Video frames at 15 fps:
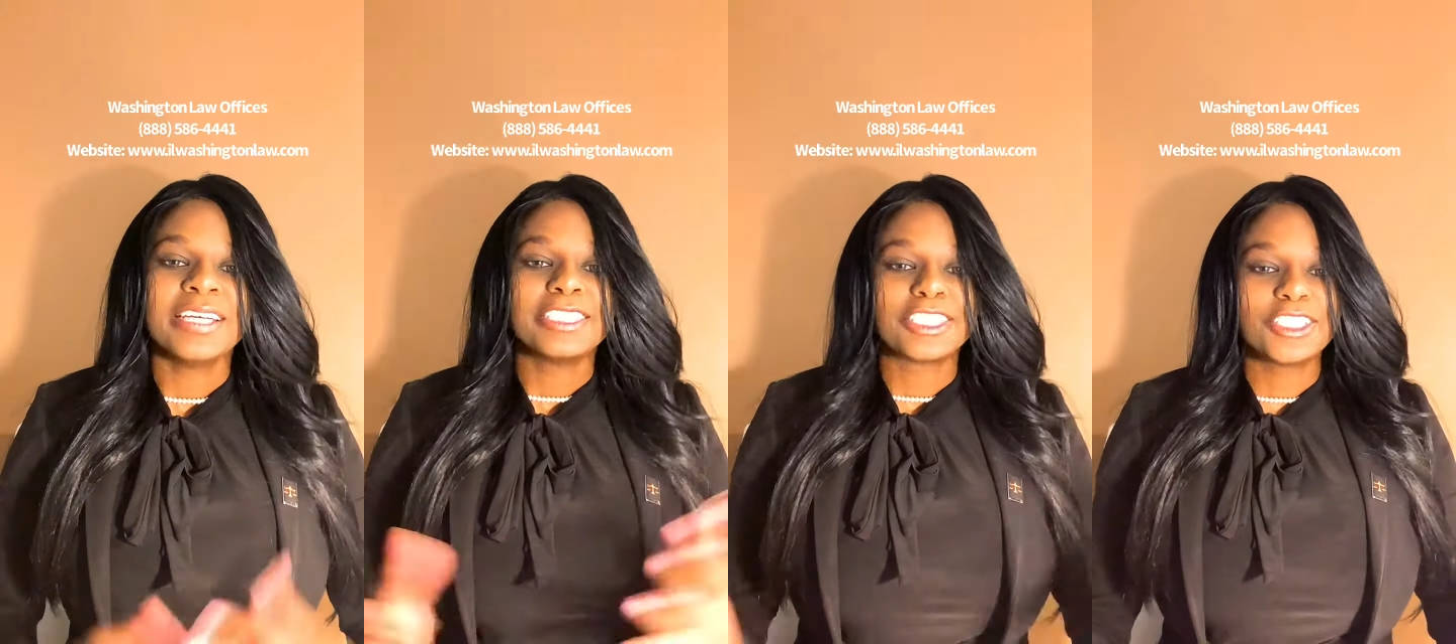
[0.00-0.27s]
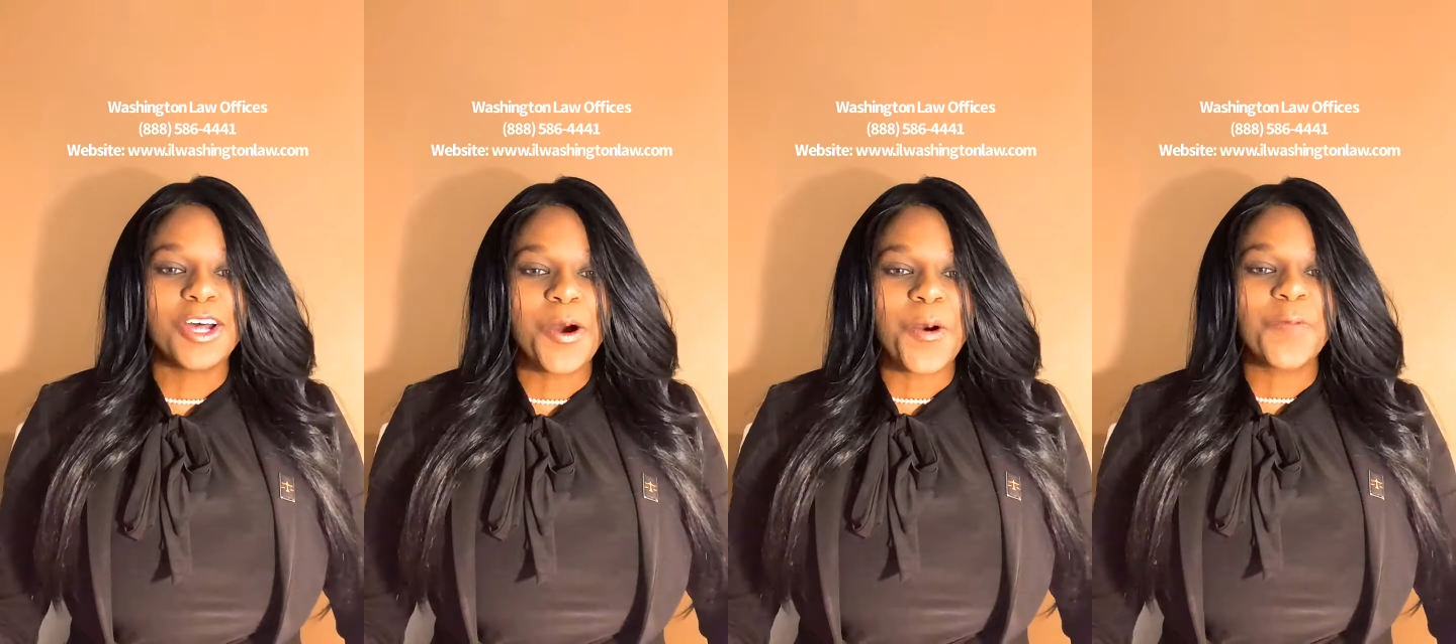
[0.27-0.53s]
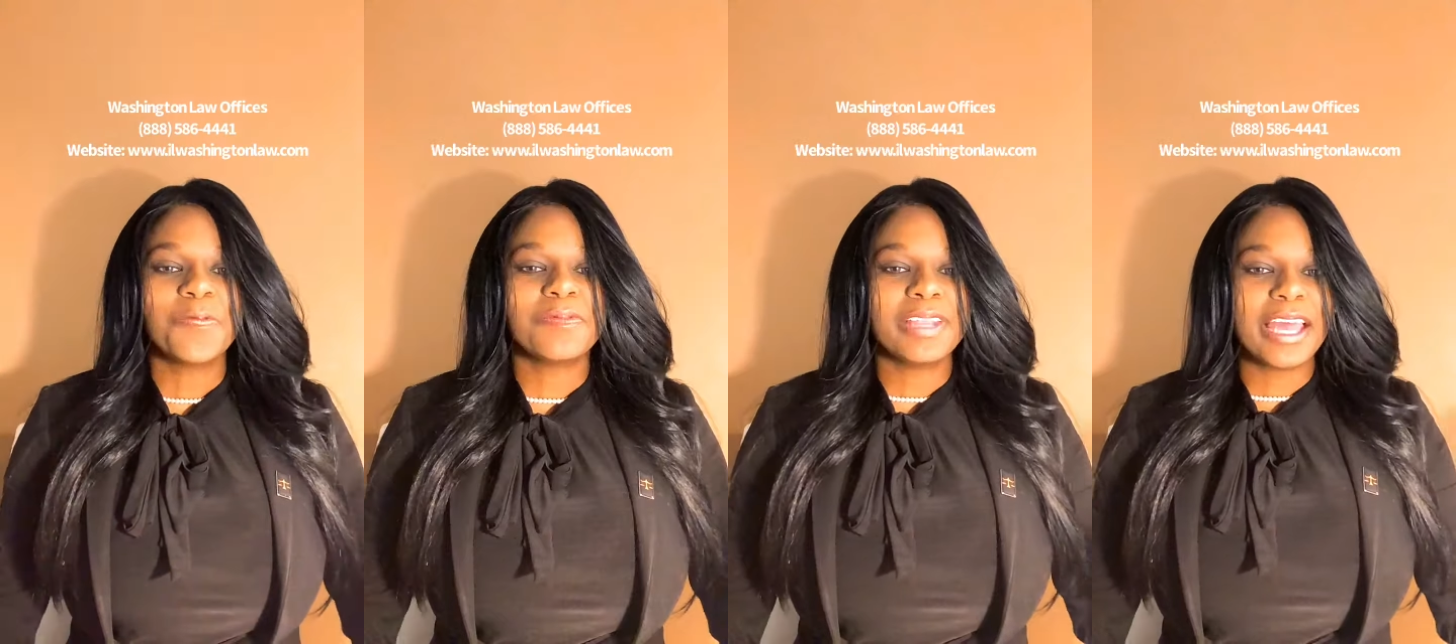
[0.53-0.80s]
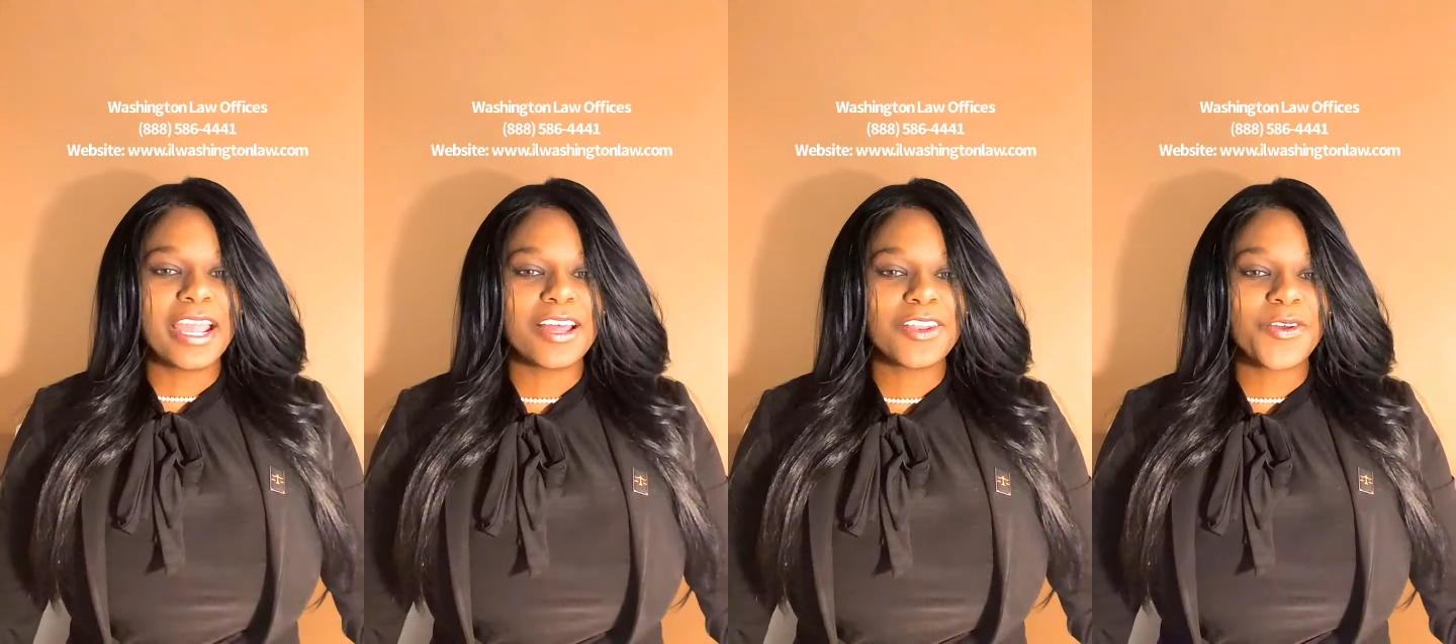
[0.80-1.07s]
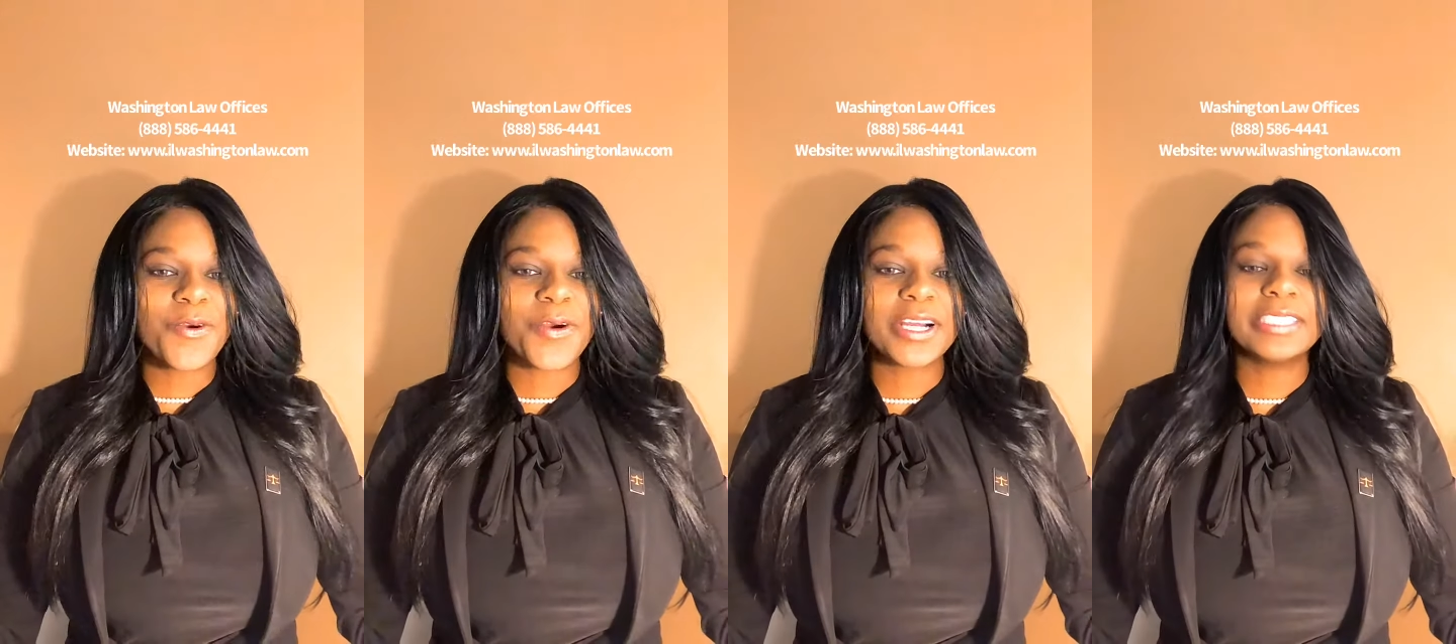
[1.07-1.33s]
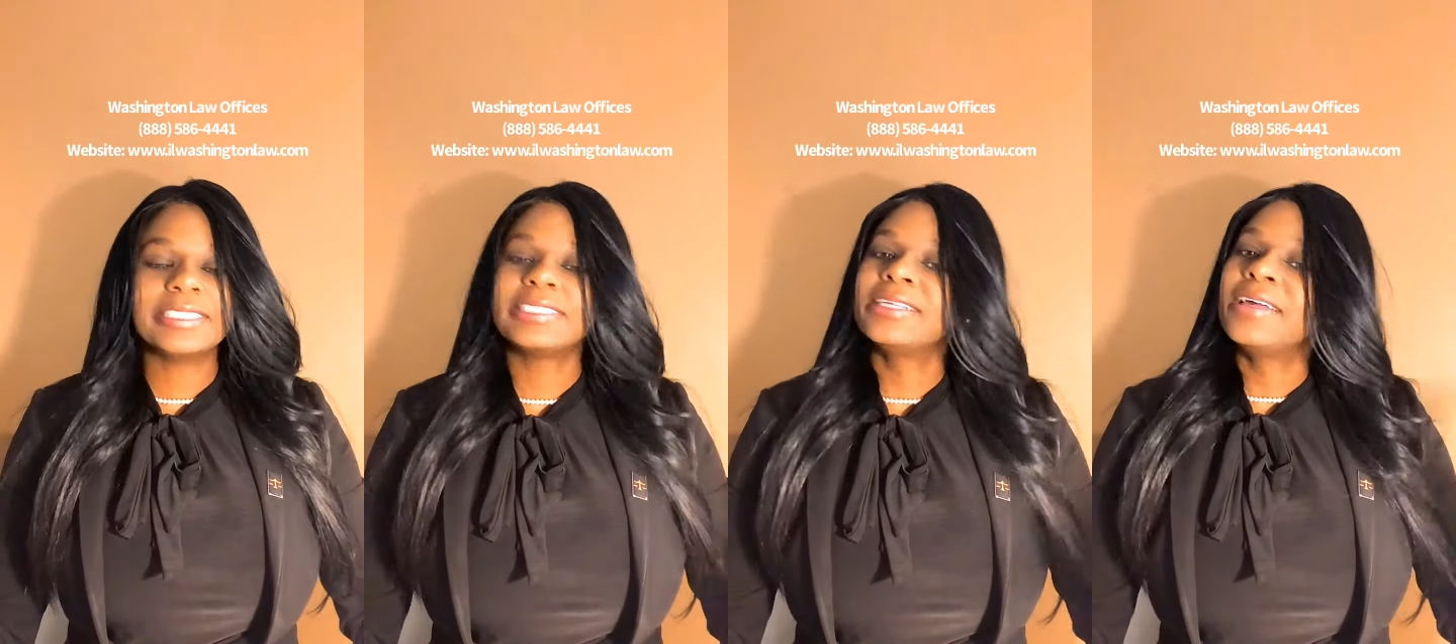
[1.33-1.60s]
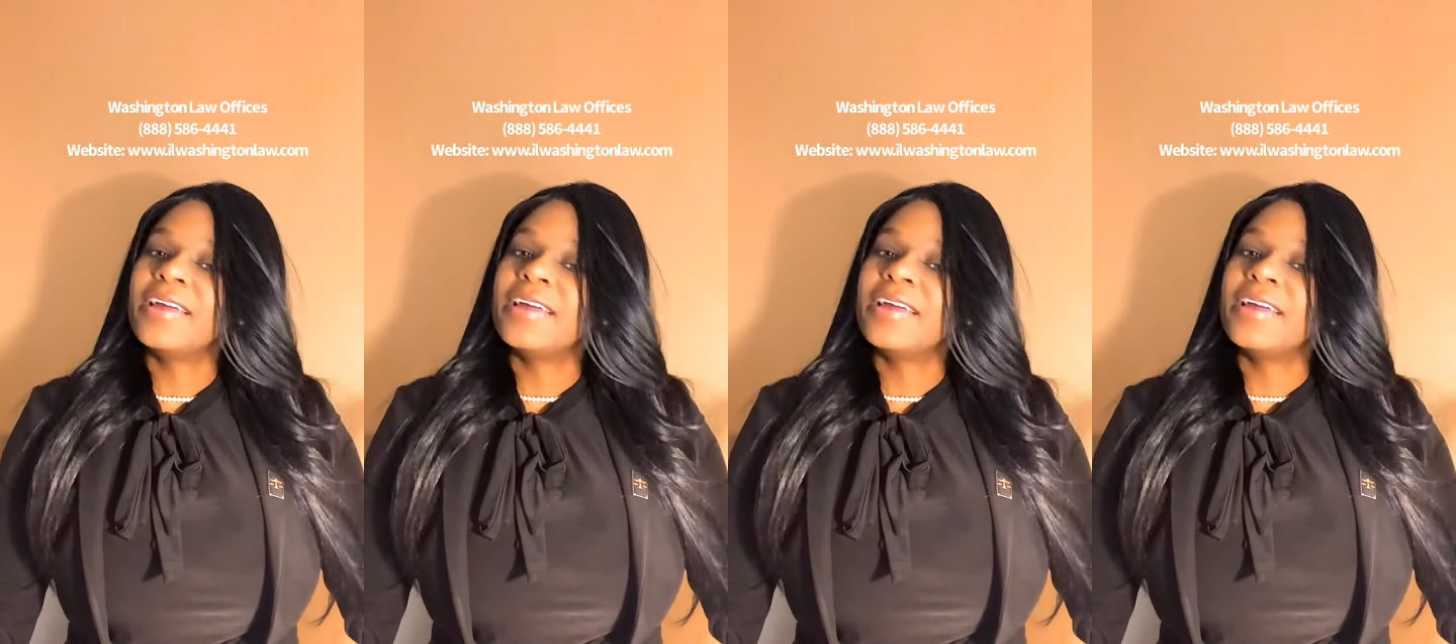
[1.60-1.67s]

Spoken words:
So landlords,